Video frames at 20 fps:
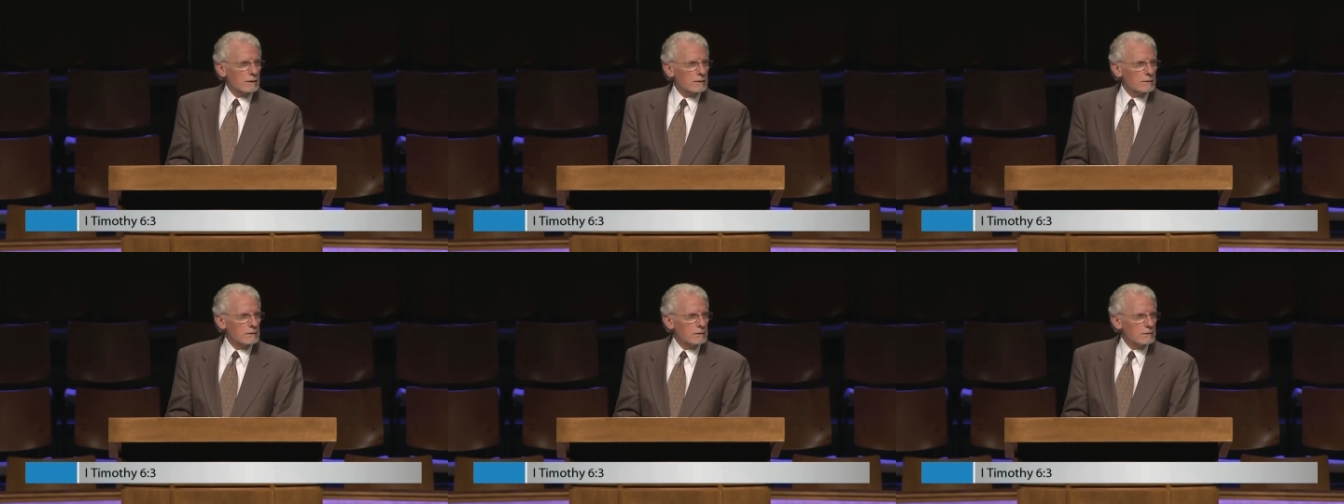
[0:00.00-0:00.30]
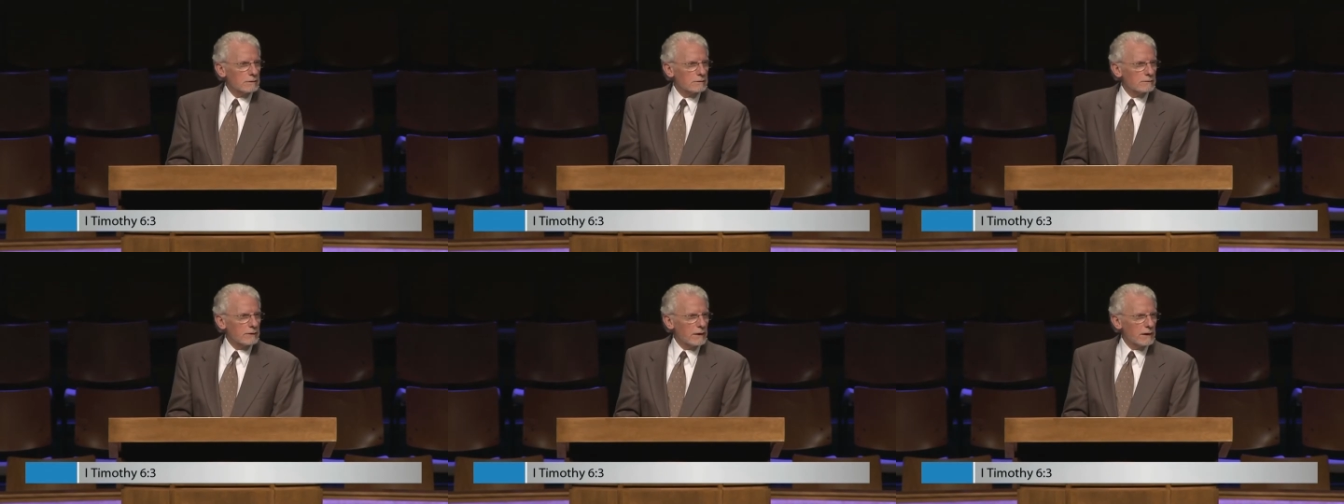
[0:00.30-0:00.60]

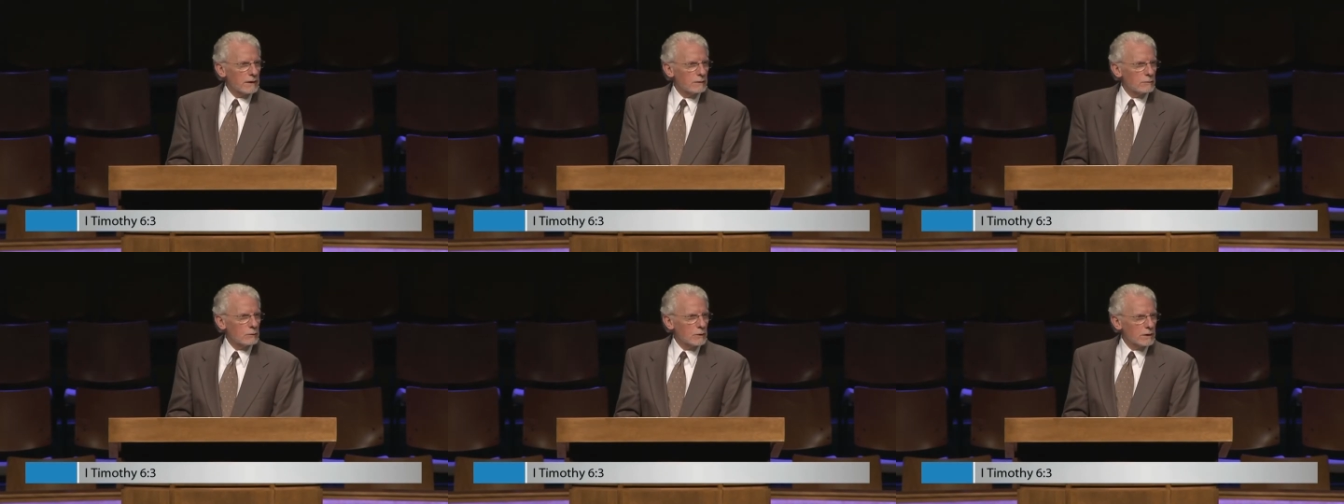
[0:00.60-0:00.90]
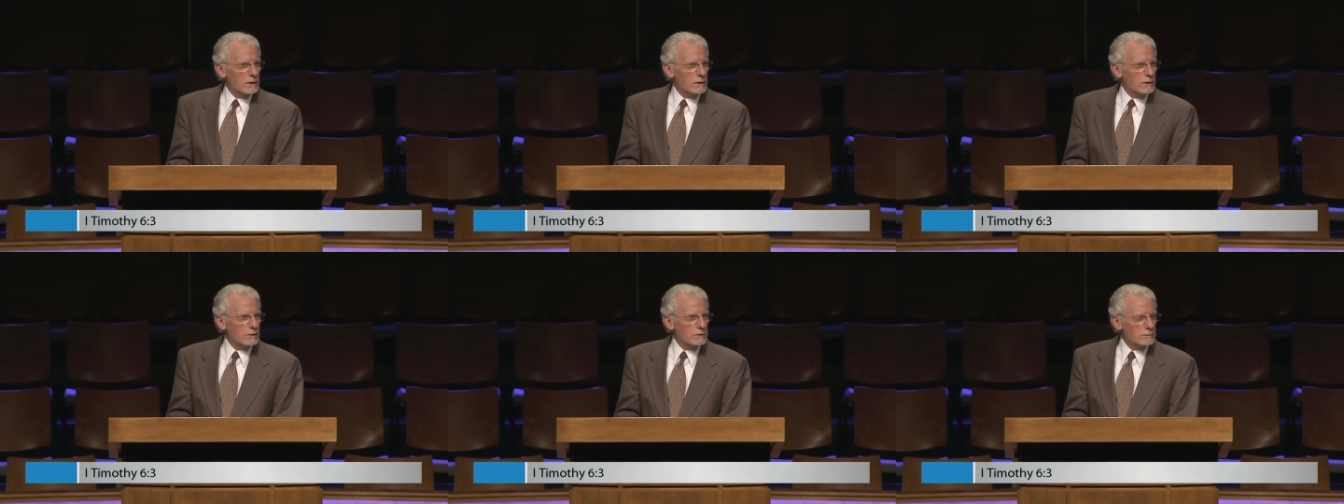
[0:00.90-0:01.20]
of a
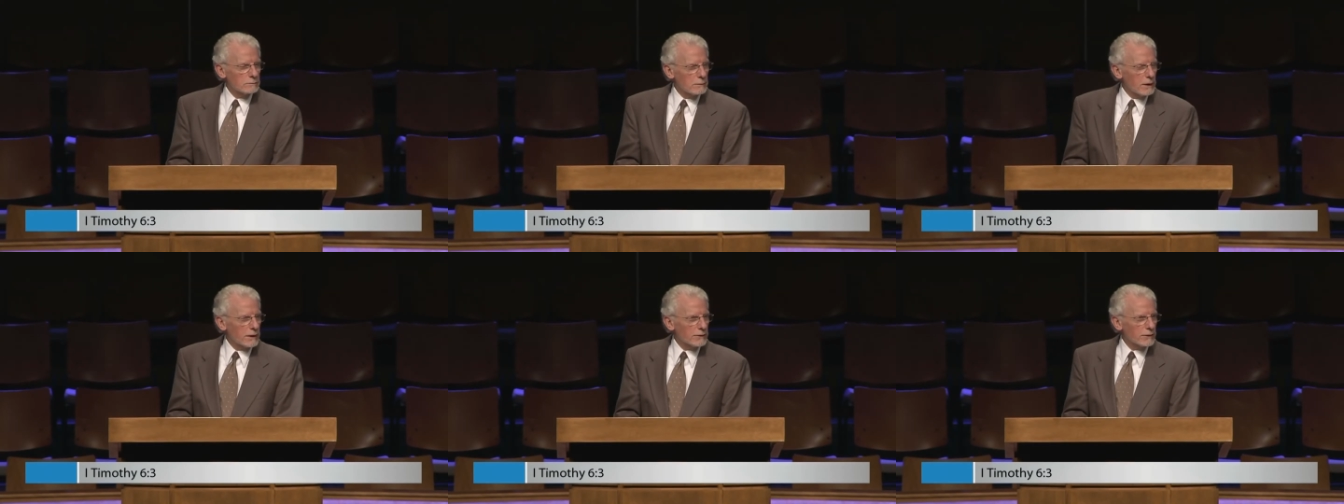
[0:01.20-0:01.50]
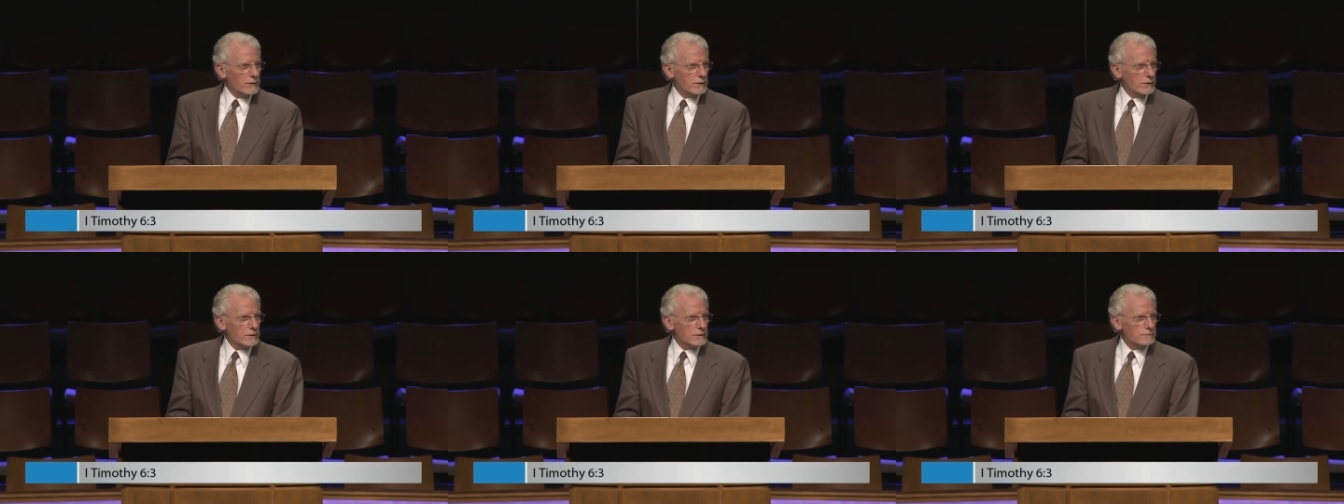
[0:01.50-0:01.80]
widowed
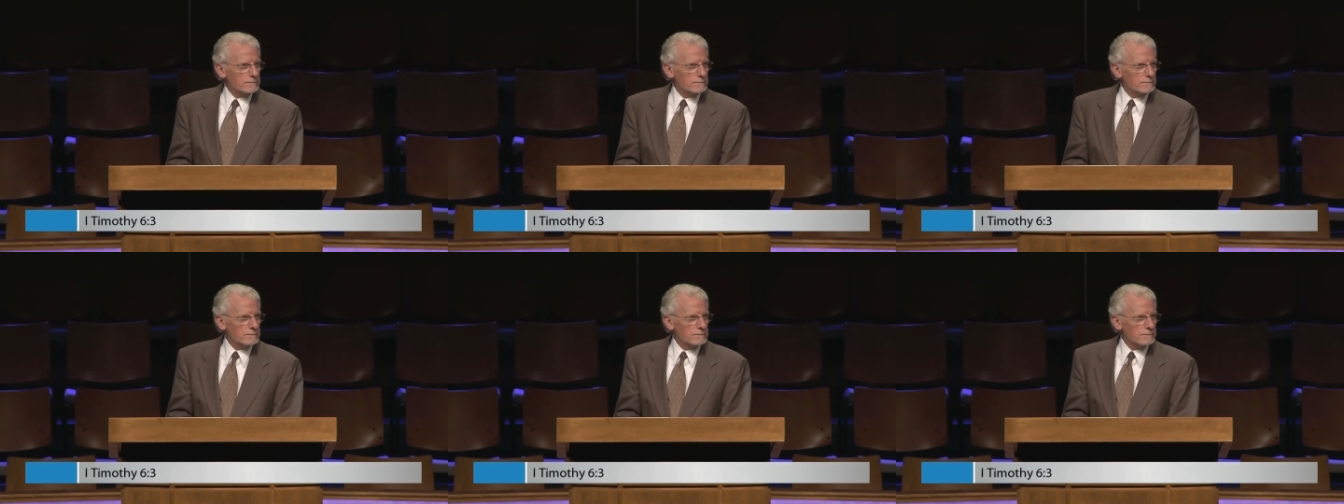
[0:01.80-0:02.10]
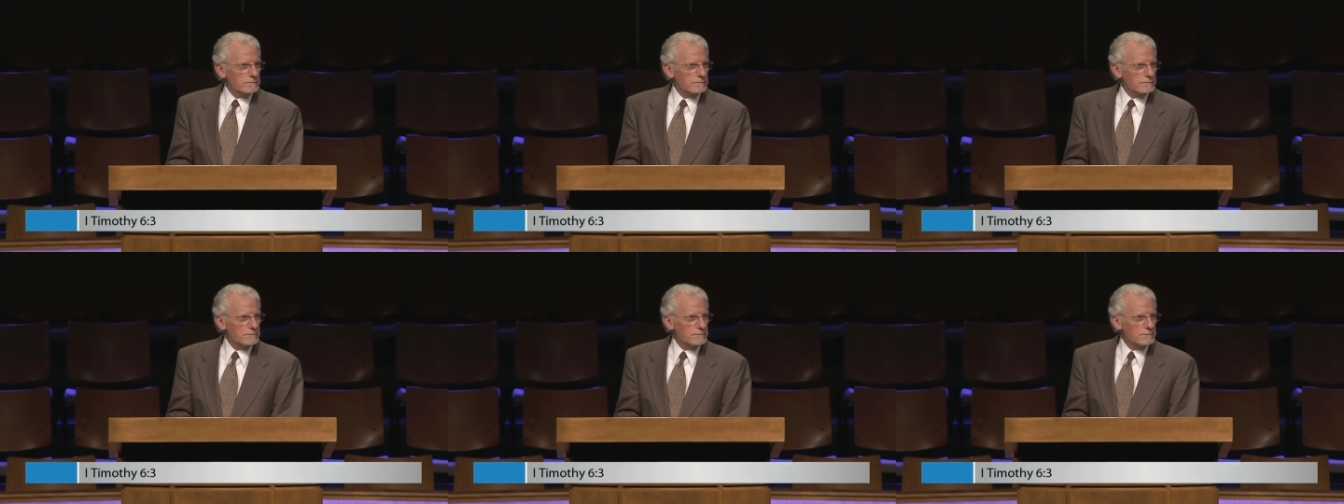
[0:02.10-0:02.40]
mother
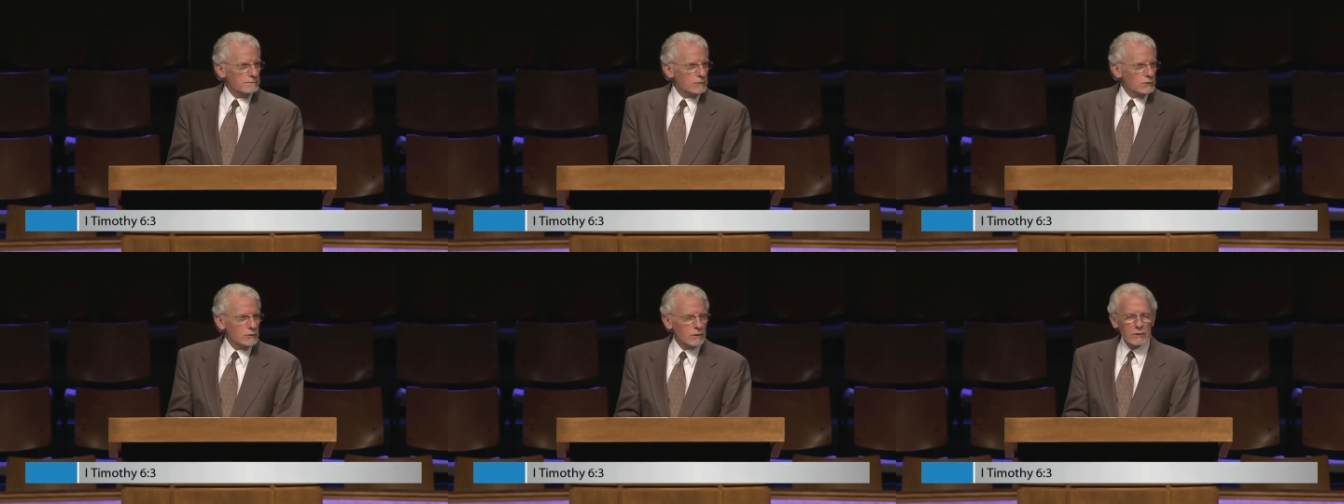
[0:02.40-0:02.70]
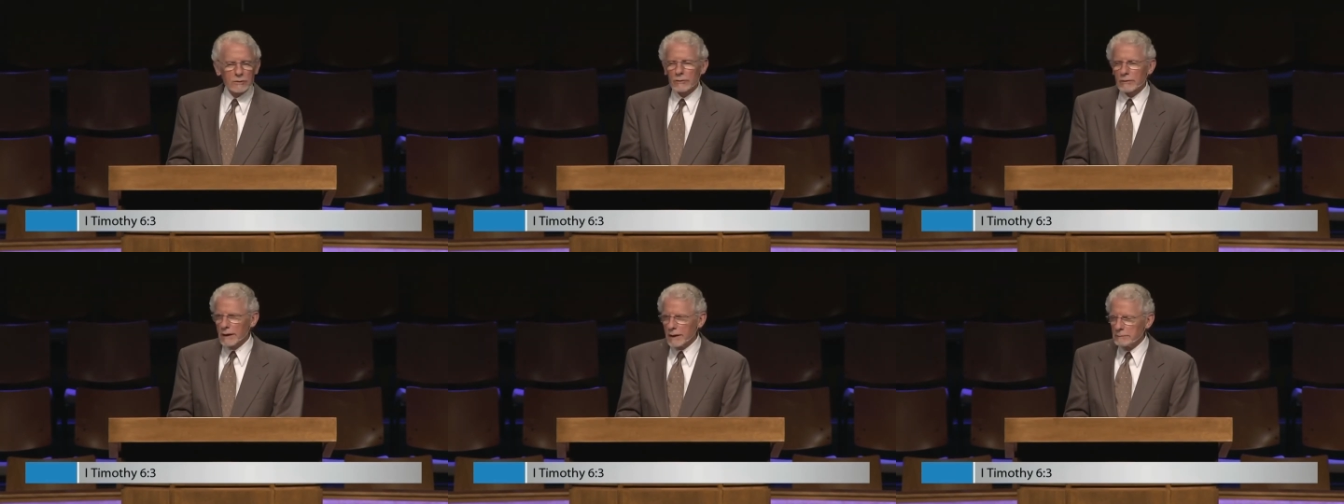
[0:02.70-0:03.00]
or
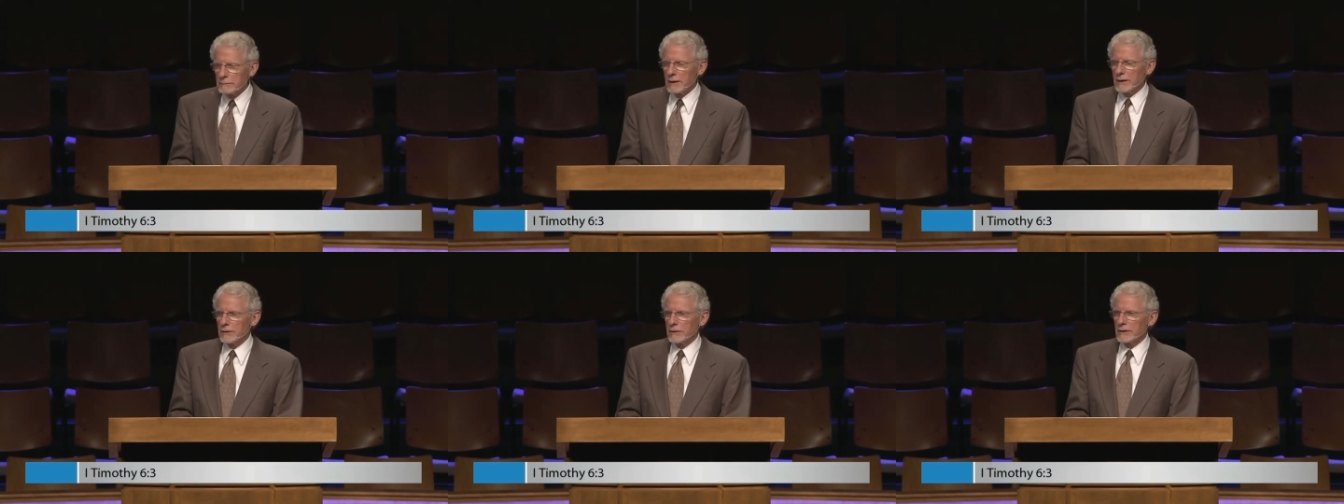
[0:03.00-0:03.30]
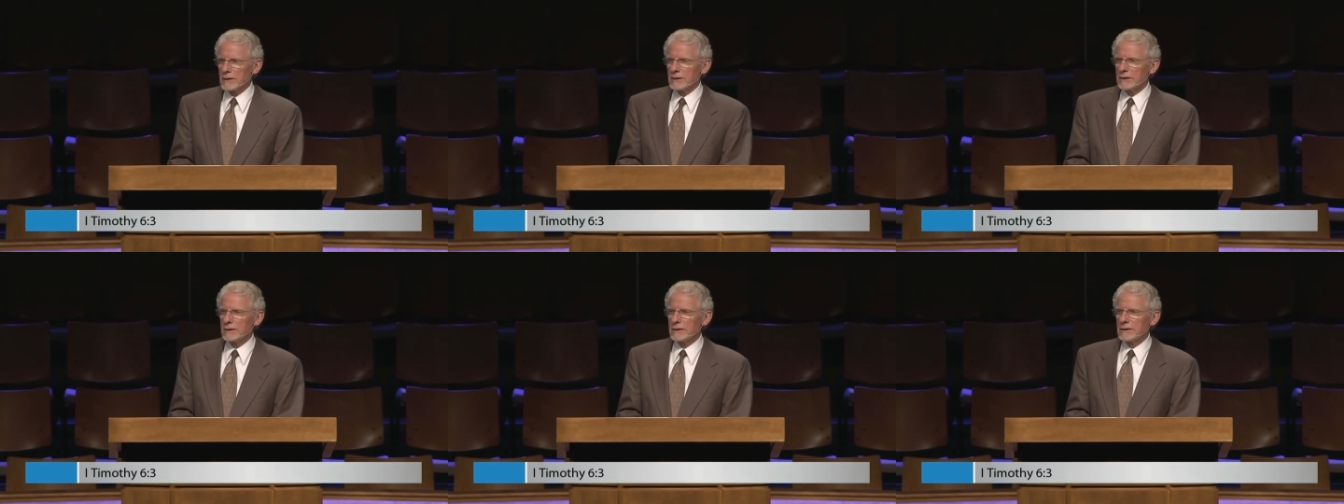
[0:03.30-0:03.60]

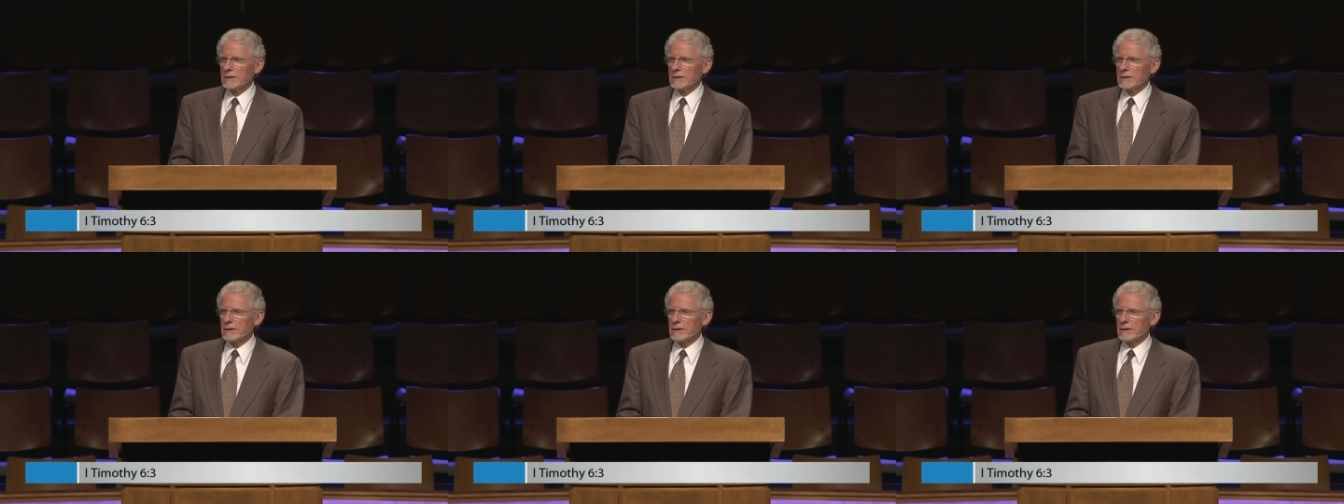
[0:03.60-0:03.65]
grandmother.